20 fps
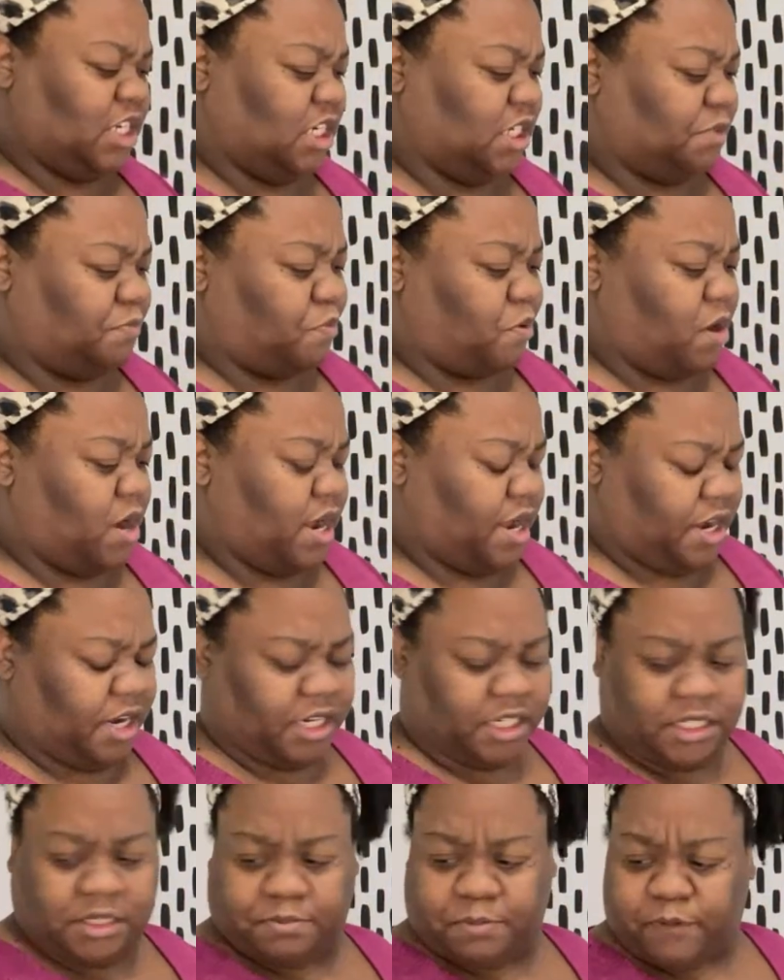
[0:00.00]
this
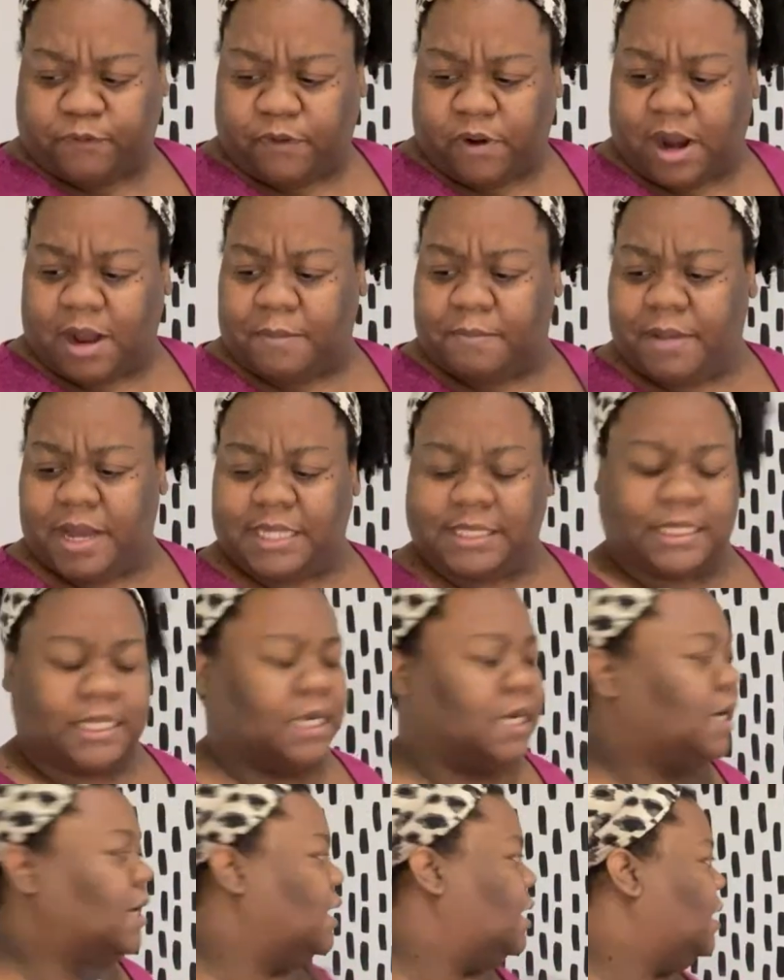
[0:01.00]
brush before I mess it
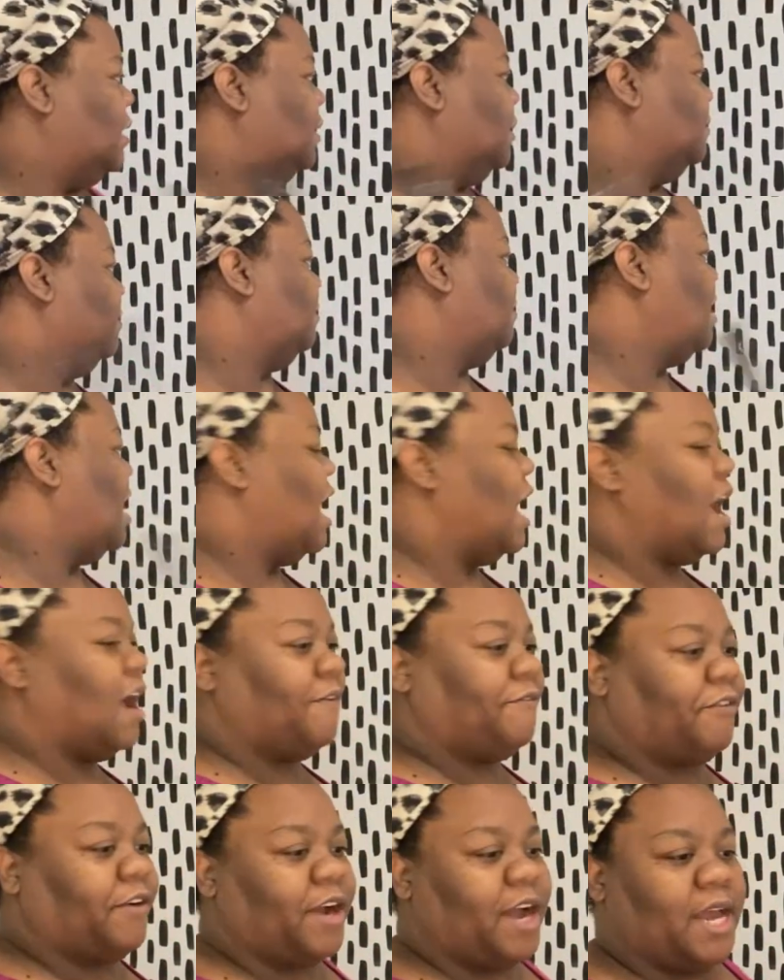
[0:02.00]
up. I
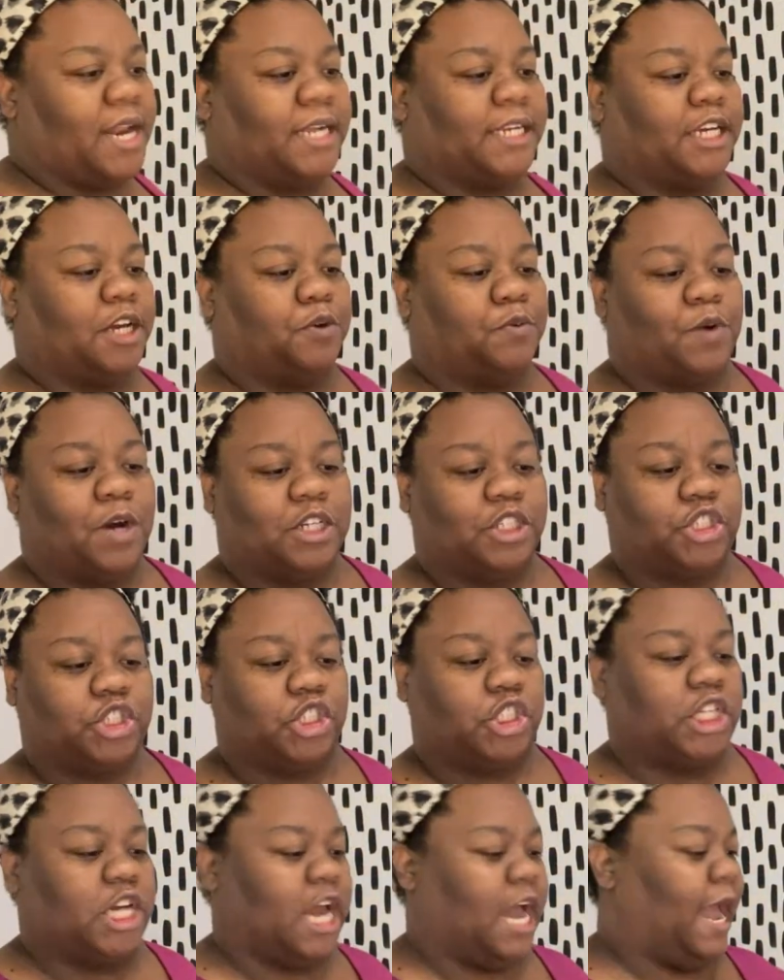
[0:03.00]
forgot I didn't wash
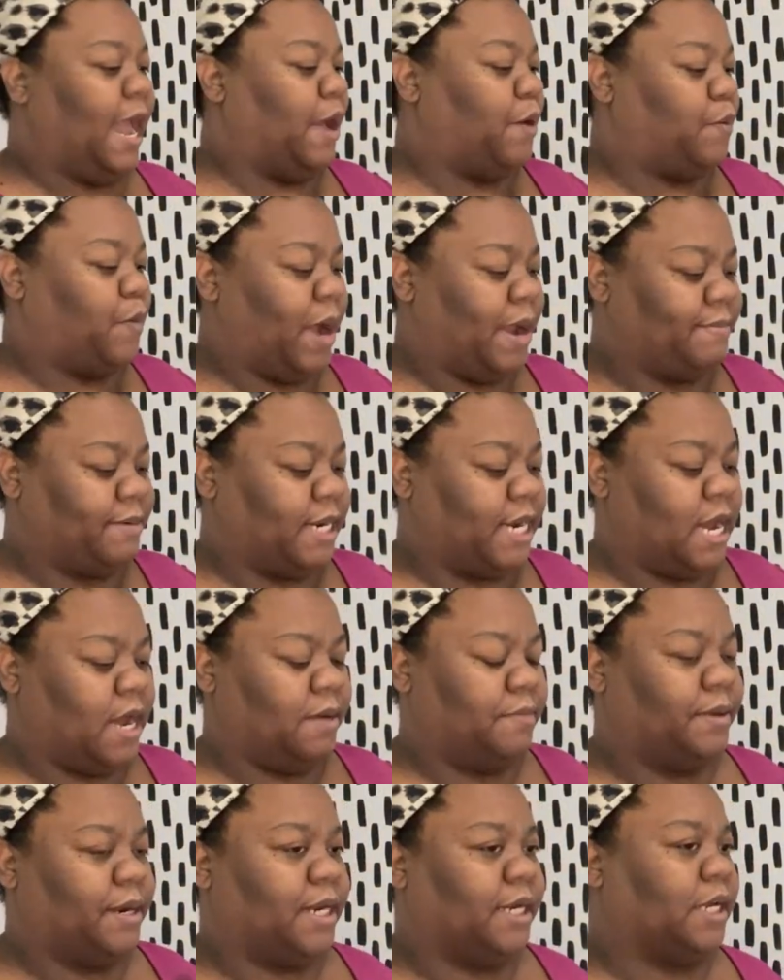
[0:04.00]
this yet. I had whitened it
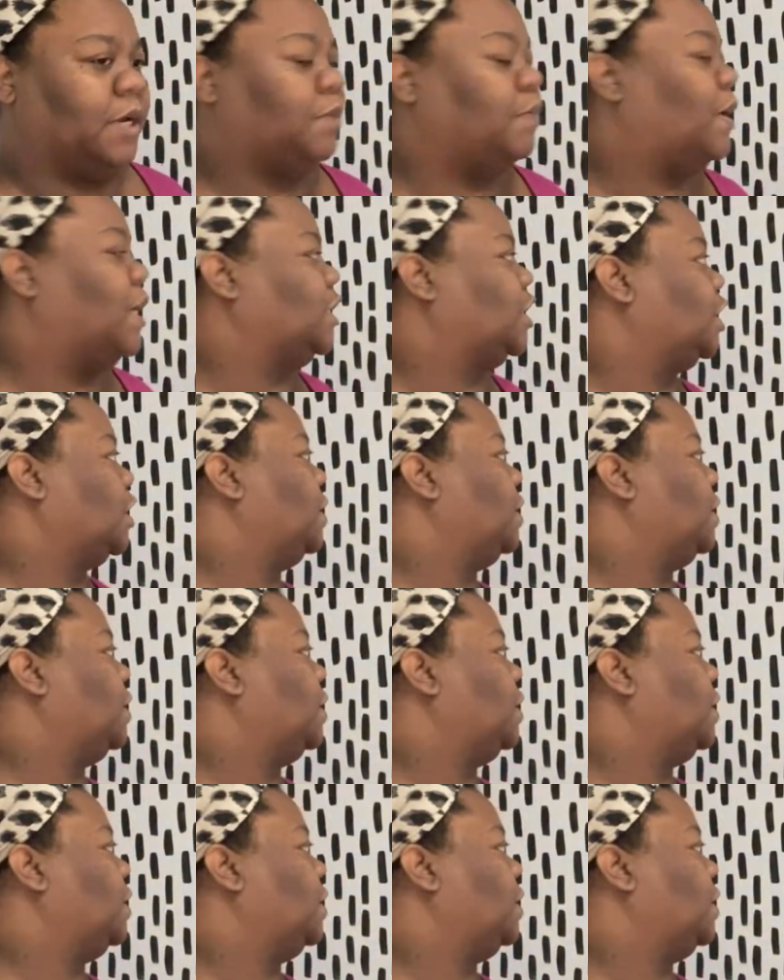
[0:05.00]
out, but I didn't wash